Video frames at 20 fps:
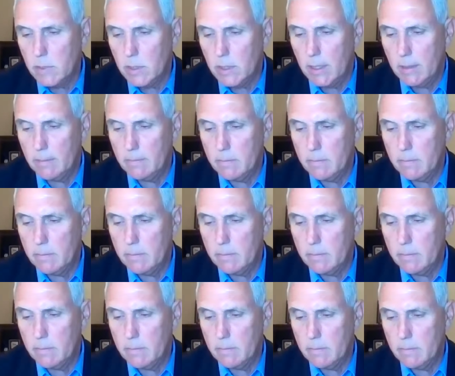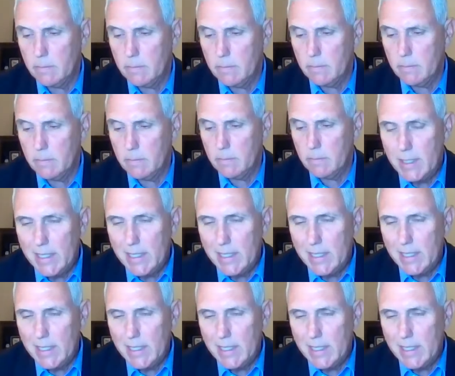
um, to